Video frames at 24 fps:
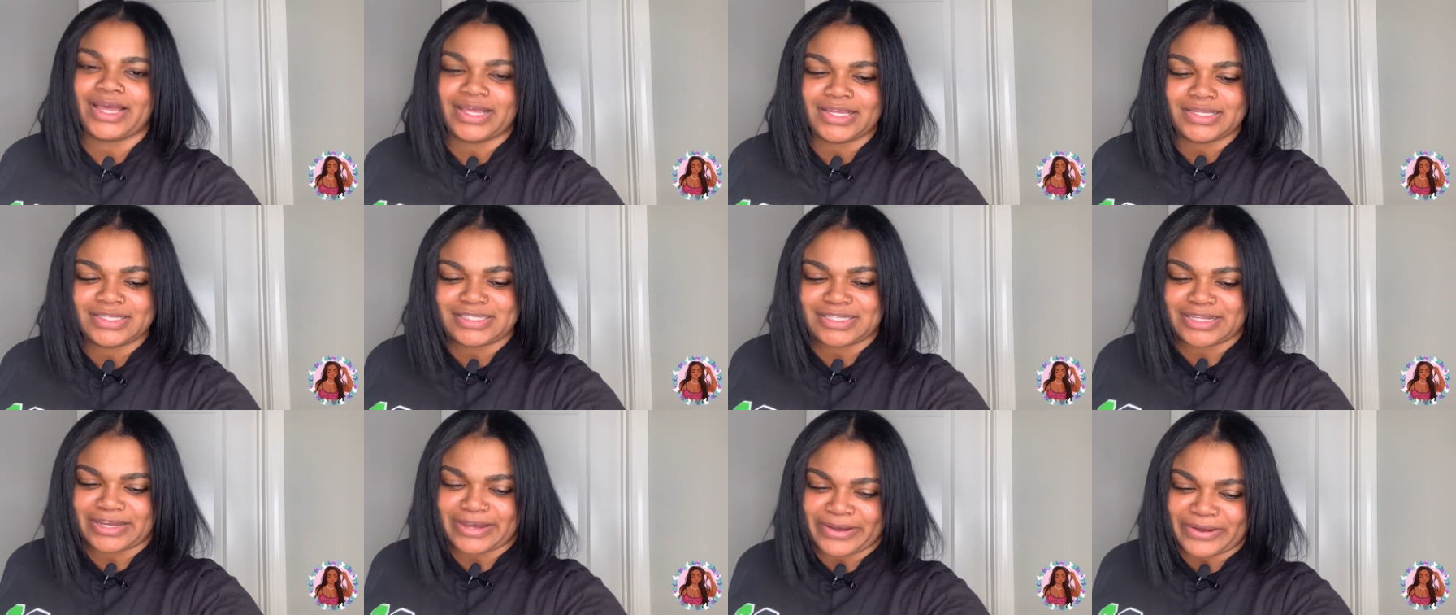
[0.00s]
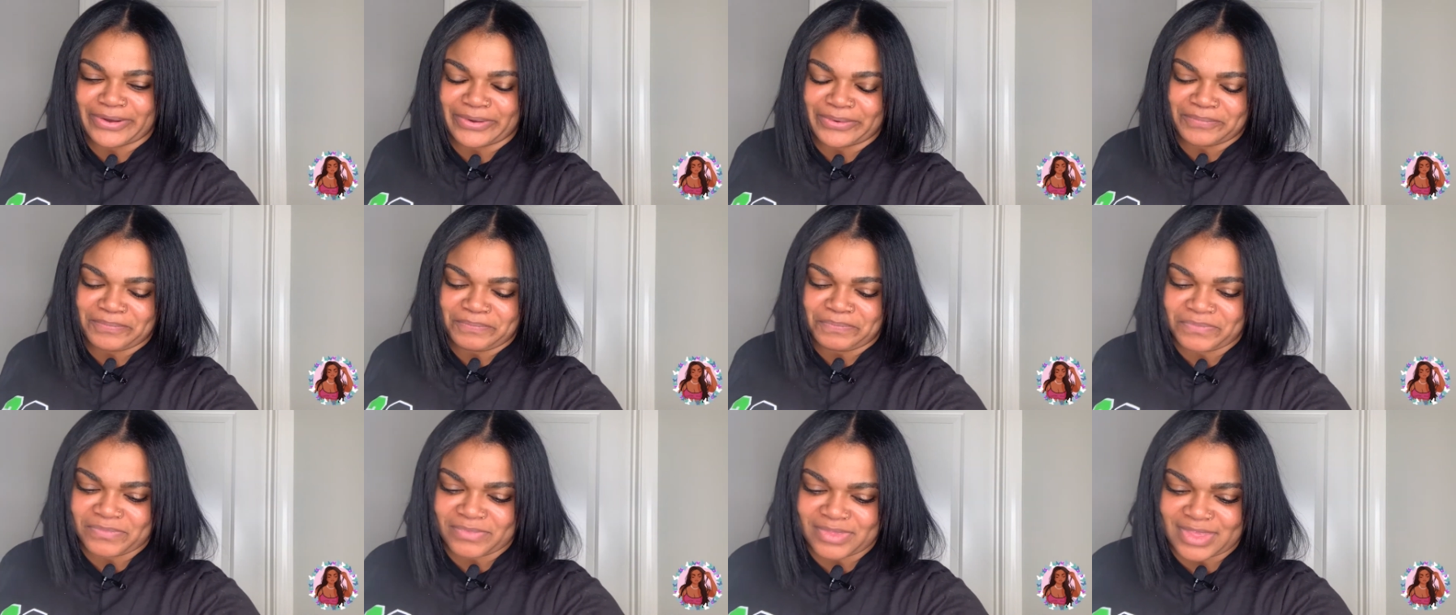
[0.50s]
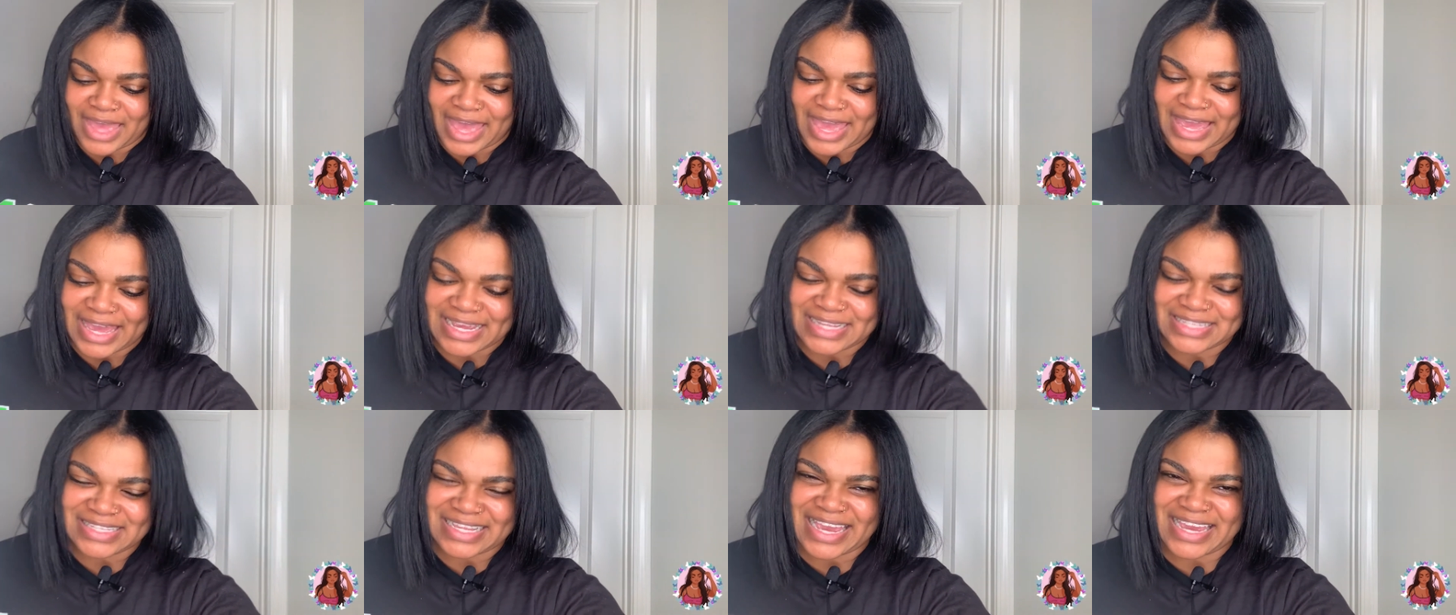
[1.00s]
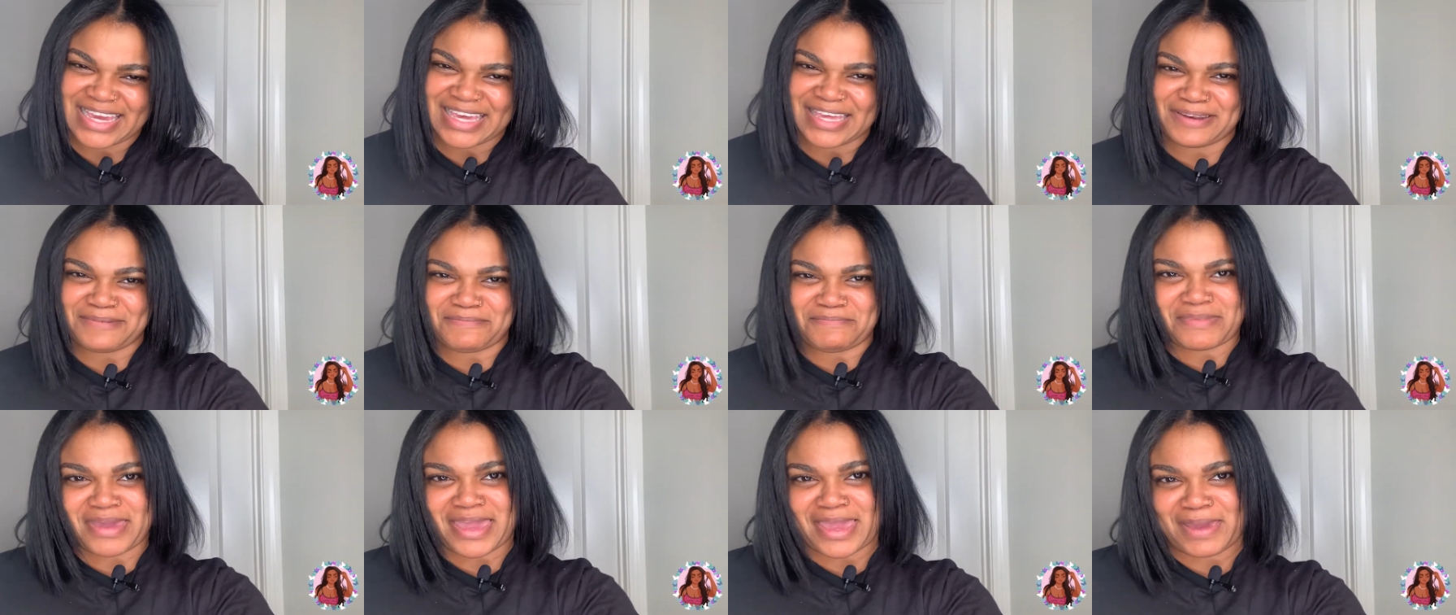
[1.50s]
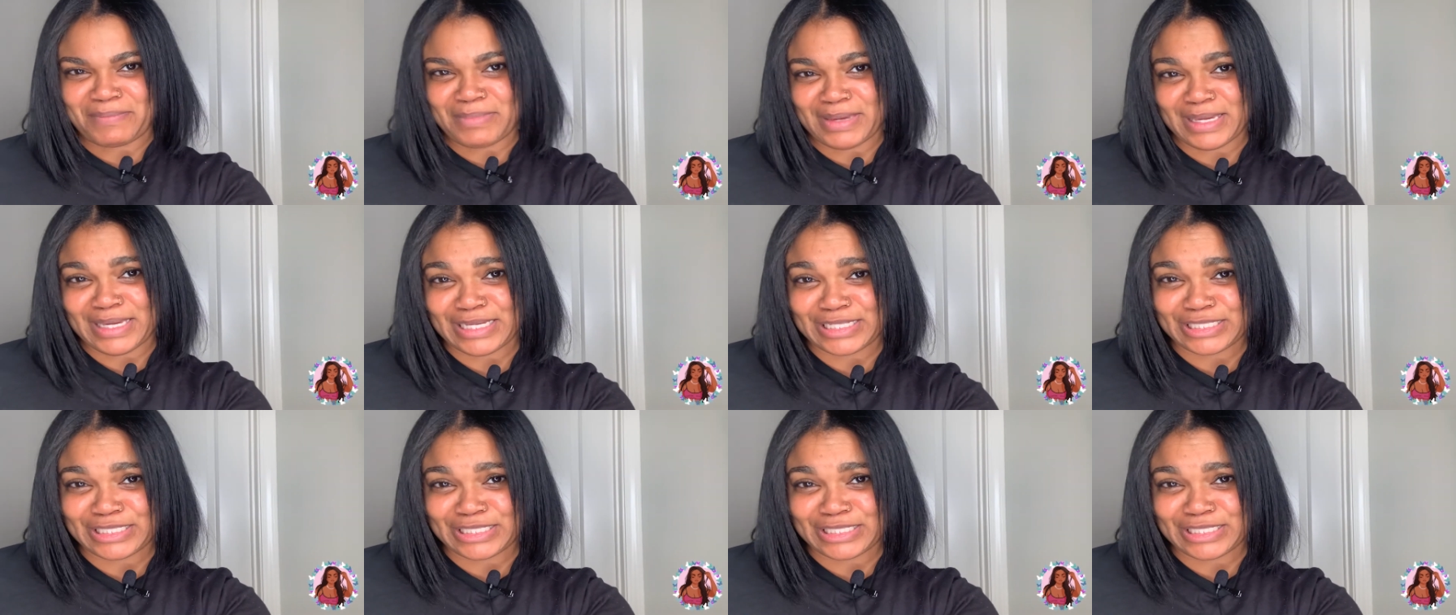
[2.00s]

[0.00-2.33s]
So I guess I could maybe